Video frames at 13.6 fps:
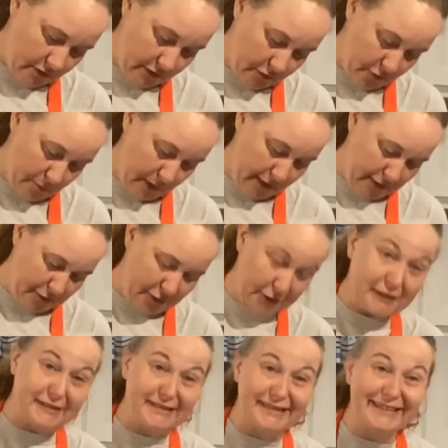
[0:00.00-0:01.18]
in your baked
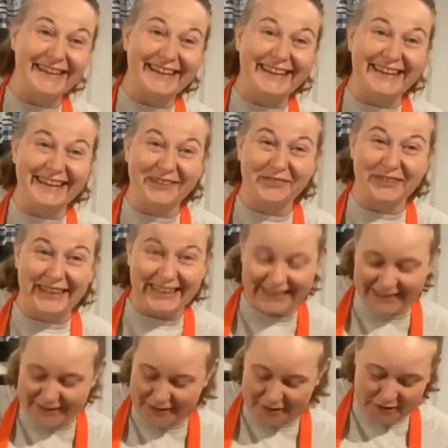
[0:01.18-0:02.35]
goods, right?
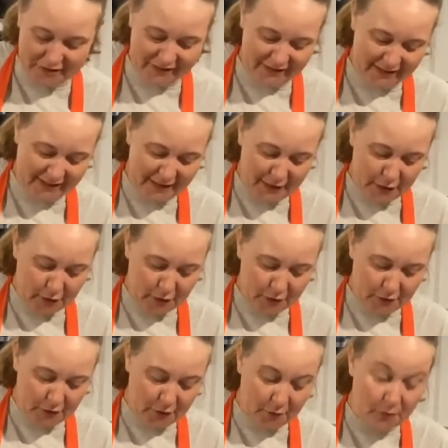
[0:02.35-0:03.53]
You
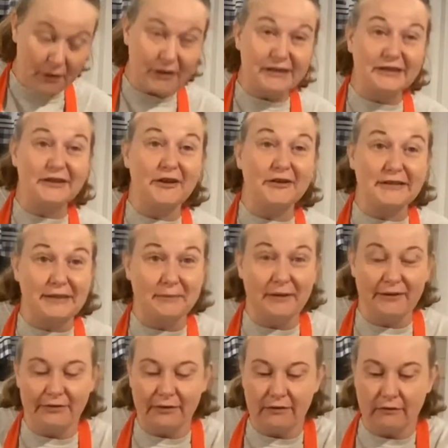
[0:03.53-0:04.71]
don't want a salty
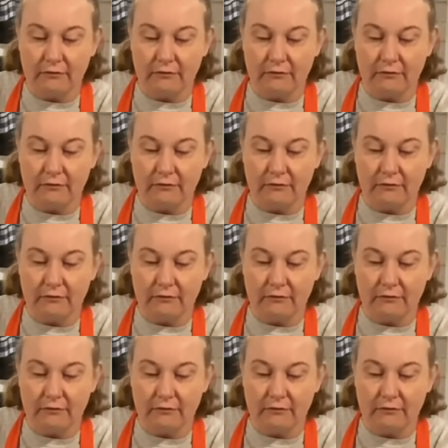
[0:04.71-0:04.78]
muffin.